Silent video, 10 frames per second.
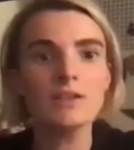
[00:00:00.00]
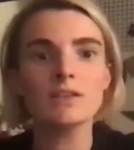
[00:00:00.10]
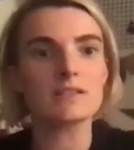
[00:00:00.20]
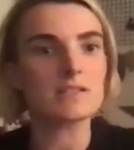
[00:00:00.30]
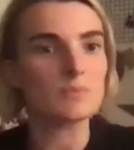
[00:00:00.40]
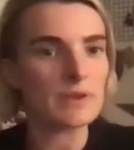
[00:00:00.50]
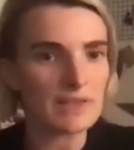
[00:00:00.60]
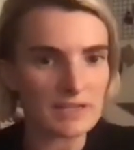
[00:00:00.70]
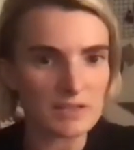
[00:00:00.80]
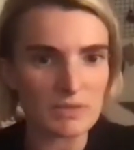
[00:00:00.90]
This is where they
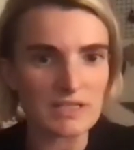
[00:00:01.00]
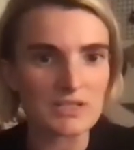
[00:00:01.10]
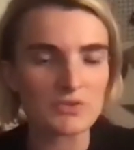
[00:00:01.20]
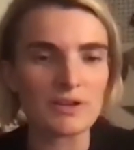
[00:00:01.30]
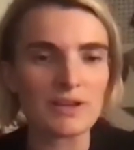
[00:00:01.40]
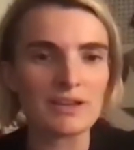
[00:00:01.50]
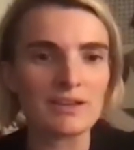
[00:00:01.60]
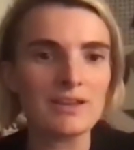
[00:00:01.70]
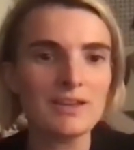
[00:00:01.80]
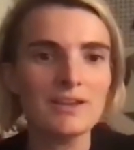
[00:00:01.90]
need the ministry. And
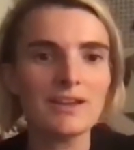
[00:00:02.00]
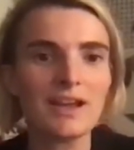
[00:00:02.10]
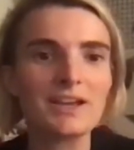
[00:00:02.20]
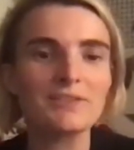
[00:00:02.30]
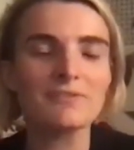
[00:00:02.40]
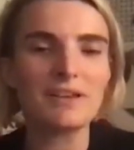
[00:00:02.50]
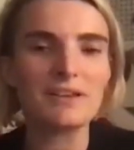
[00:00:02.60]
kind of